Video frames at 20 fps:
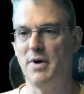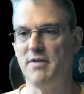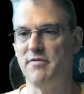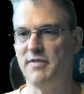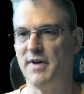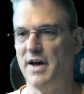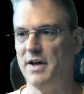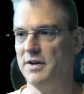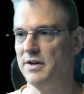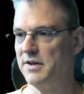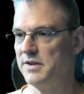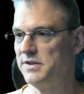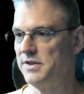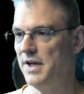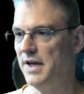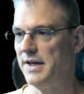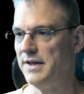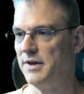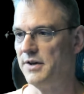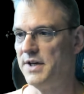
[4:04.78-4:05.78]
I found looks
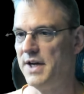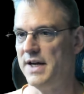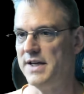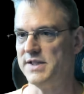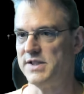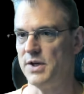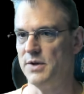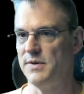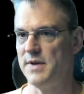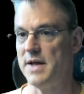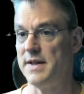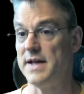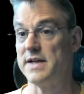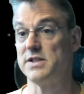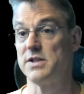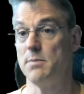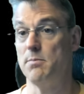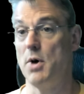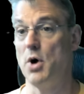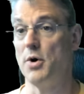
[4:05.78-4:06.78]
like. Okay, so and
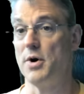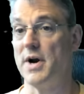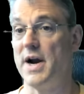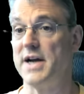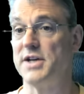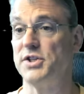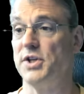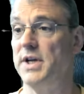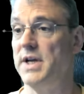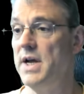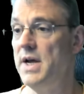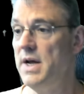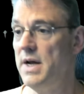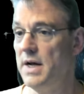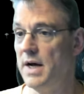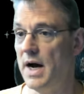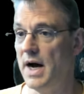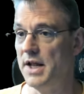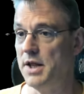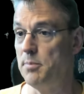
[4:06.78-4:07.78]
that's the motor actually.
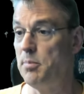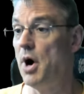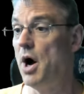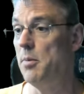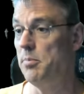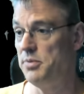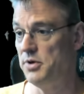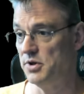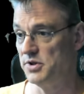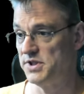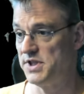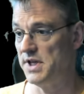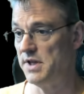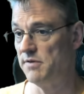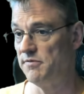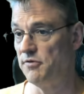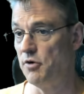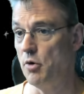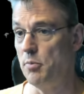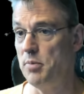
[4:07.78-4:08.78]
Uh, the pump, you'll see the
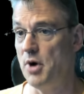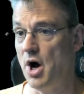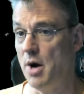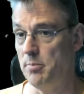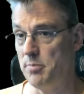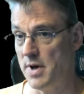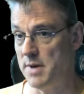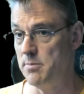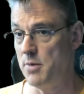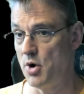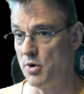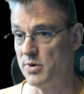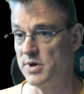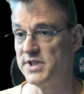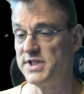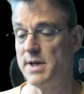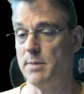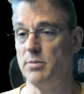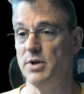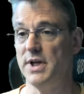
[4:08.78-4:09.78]
full pump and motor
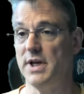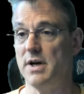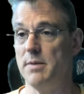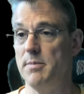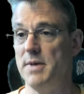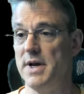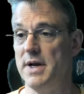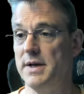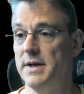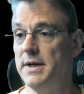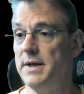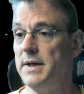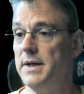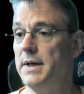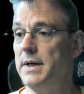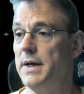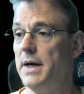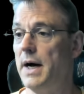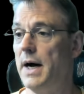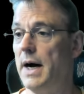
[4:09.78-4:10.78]
assembly in a minute
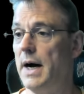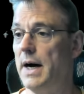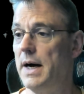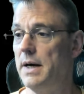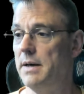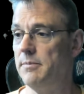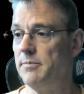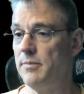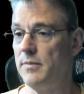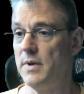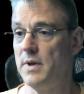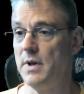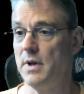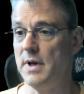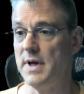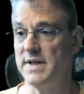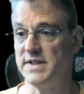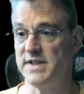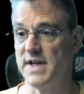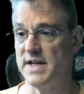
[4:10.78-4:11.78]
uh,
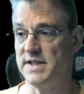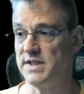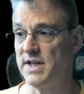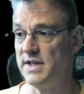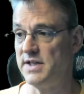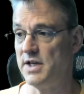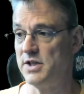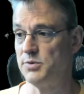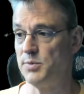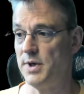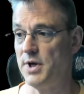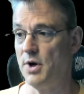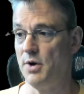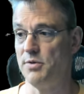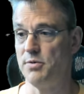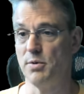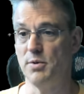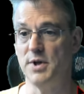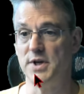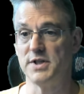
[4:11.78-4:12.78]
as, as, as we go
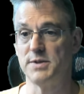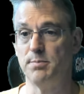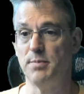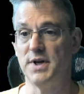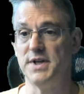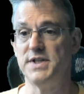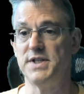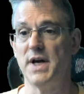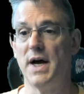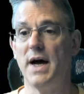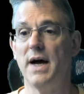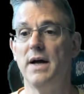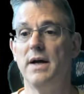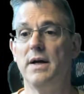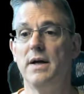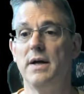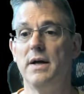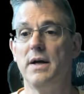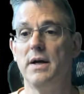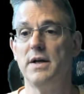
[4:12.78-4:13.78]
through this. But uh,
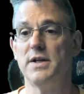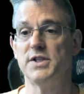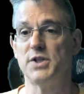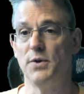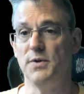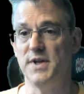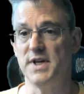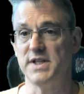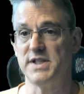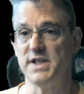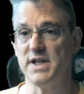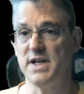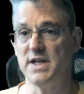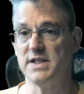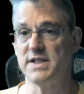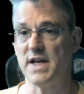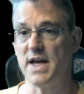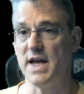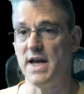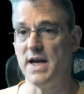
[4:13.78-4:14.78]
so this
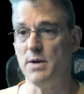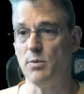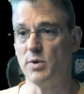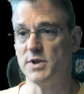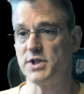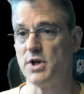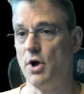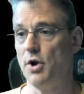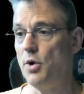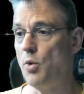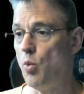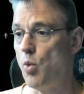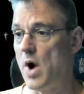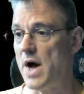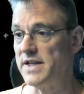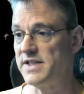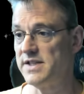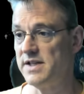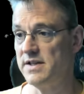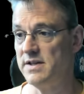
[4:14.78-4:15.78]
is a what's called a
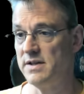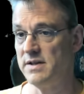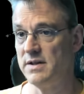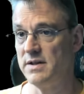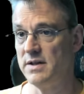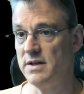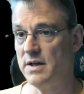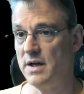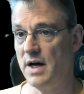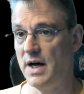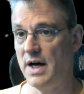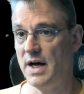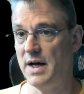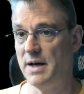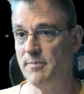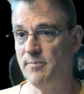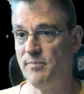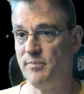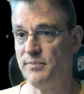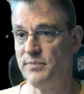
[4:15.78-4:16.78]
Watson,
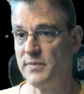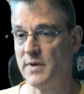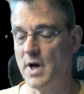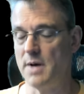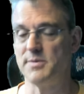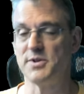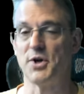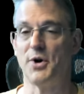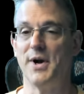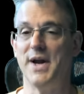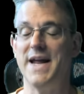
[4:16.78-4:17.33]
um, I'm sorry,